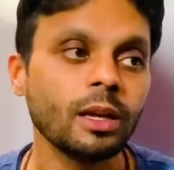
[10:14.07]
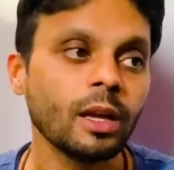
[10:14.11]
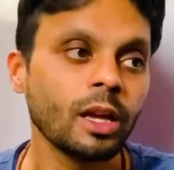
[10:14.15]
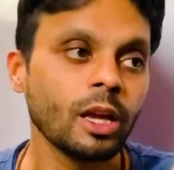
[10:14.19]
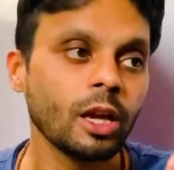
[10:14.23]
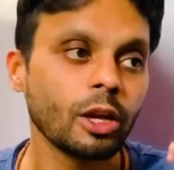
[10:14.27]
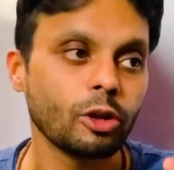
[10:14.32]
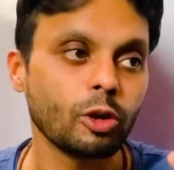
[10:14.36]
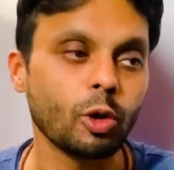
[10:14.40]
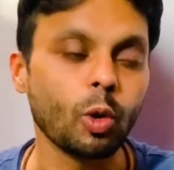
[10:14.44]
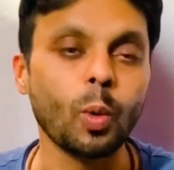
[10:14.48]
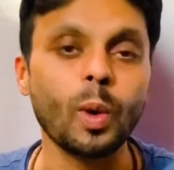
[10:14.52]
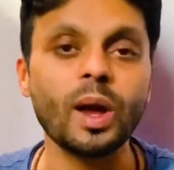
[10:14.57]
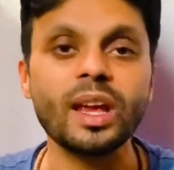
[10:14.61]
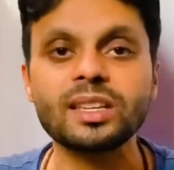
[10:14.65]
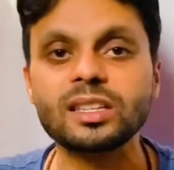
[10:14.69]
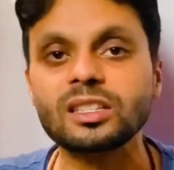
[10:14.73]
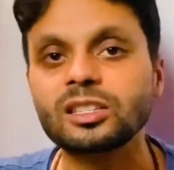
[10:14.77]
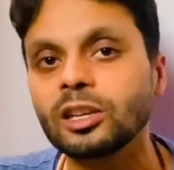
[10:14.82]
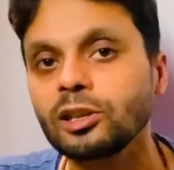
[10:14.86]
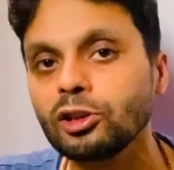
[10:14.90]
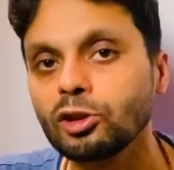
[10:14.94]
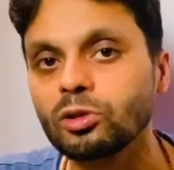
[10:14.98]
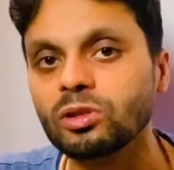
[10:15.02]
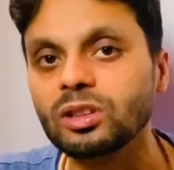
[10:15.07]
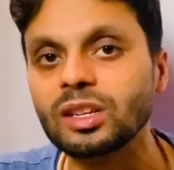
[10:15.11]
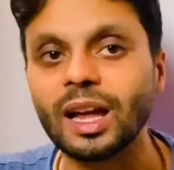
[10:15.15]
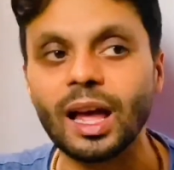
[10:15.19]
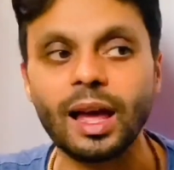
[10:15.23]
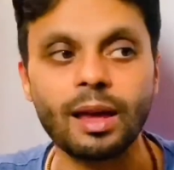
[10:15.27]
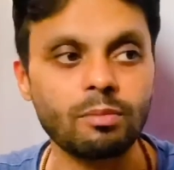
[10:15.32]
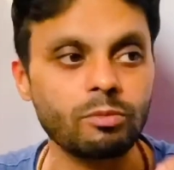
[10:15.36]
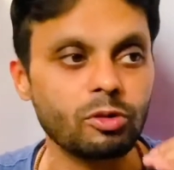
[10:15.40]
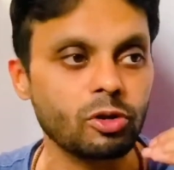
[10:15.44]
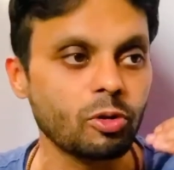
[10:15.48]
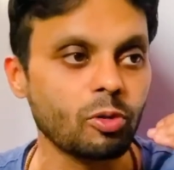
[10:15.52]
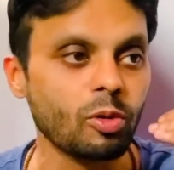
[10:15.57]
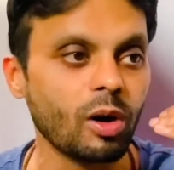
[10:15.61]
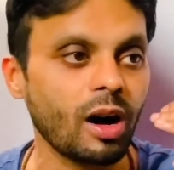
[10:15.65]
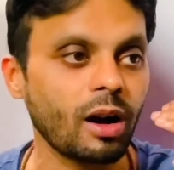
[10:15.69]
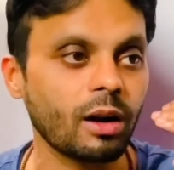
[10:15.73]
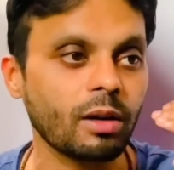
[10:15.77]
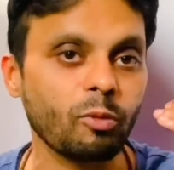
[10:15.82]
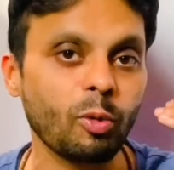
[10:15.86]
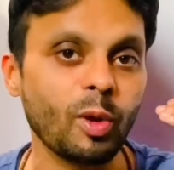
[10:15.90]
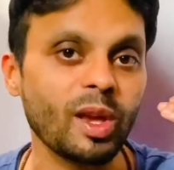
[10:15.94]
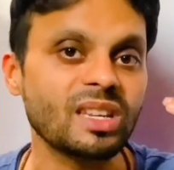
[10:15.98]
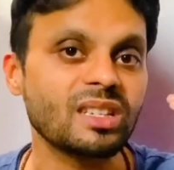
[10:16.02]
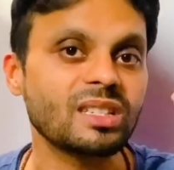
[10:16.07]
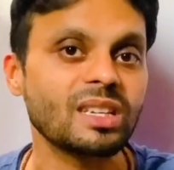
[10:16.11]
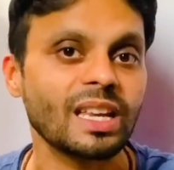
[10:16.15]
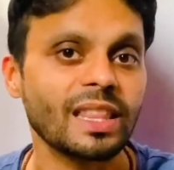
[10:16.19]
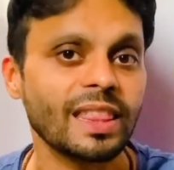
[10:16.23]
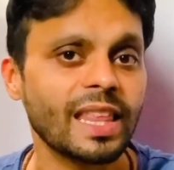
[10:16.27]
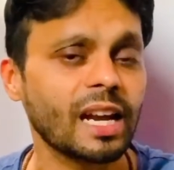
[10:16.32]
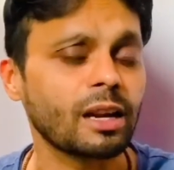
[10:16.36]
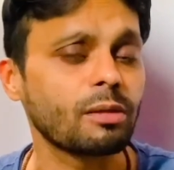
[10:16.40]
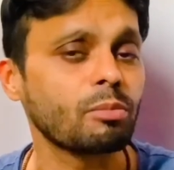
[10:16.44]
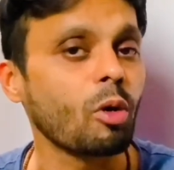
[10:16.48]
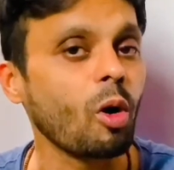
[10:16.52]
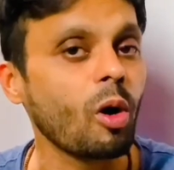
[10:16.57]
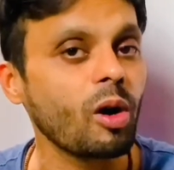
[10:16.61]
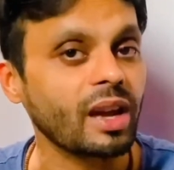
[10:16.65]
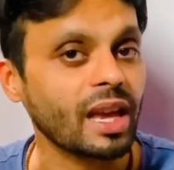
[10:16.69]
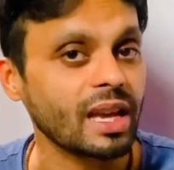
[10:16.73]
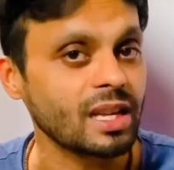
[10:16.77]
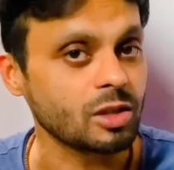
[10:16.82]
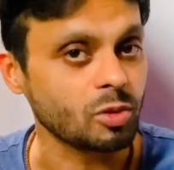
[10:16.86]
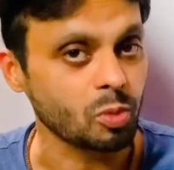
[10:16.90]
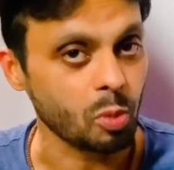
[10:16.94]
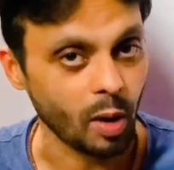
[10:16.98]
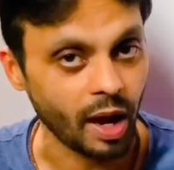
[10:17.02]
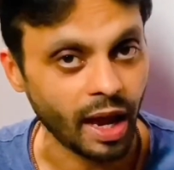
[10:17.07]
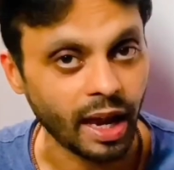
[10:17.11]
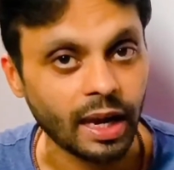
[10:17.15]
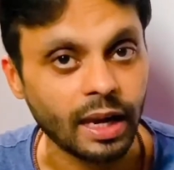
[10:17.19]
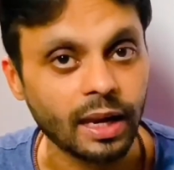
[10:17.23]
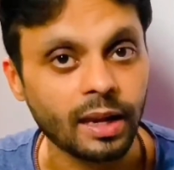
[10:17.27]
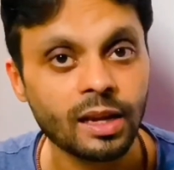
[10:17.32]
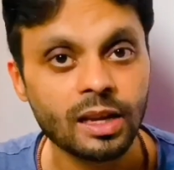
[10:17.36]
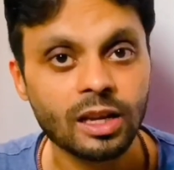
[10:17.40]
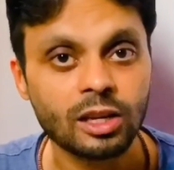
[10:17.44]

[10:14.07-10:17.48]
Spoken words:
you're wasting your time, you are wasting that mock as well.